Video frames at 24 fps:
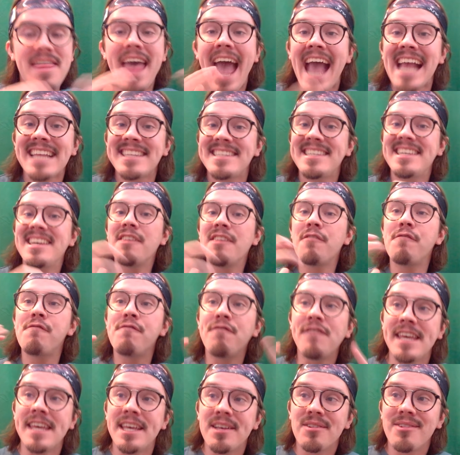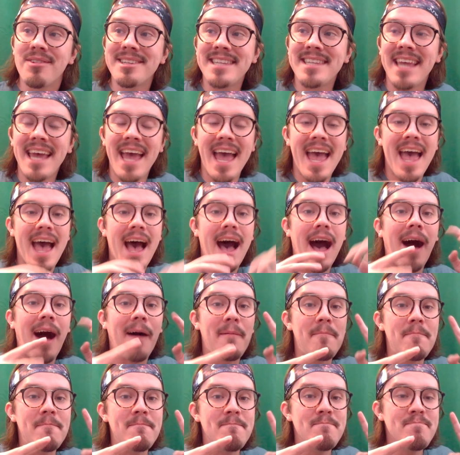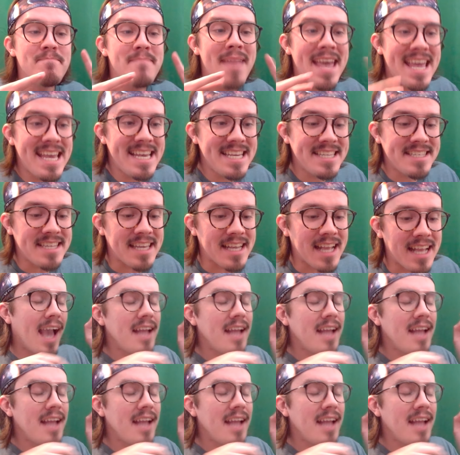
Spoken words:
That feels amazing.